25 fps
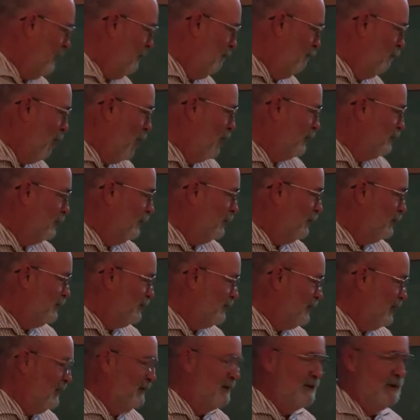Multiple
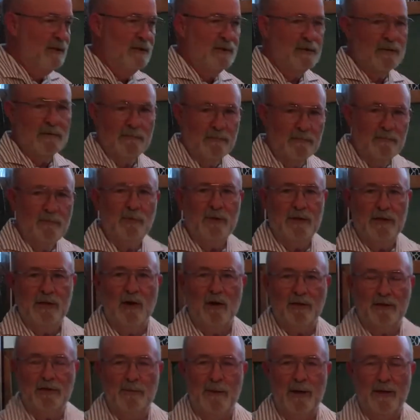senses, we
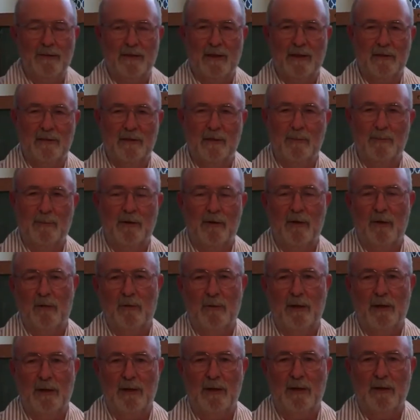talked about that a little bit
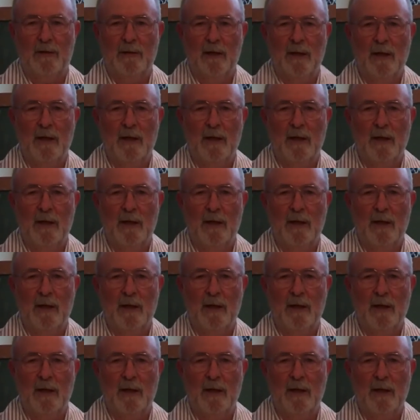already.